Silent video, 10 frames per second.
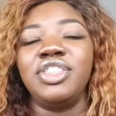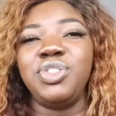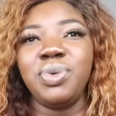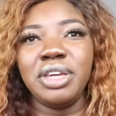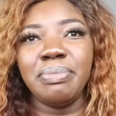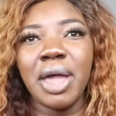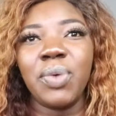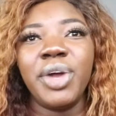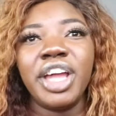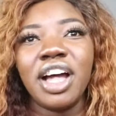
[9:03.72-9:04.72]
during my
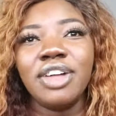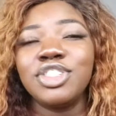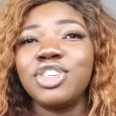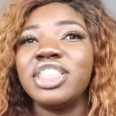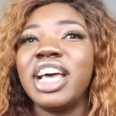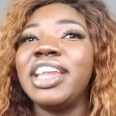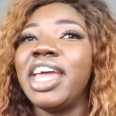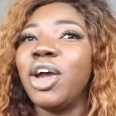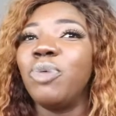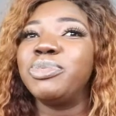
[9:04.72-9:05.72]
workout. So that
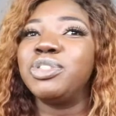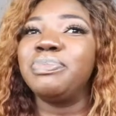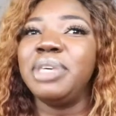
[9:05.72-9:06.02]
helps